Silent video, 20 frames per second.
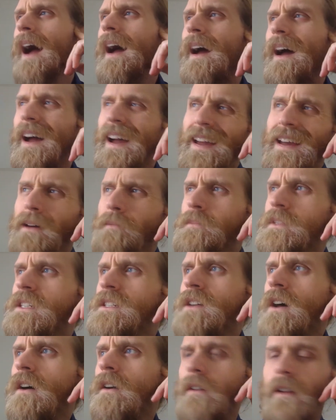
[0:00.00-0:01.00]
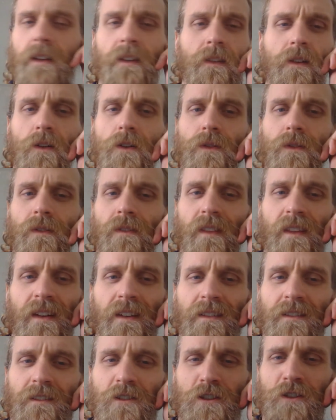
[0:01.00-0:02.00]
I am sorry, though,
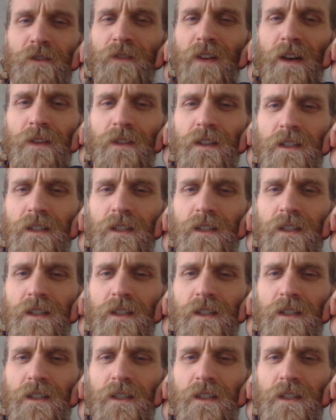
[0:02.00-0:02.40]
that she found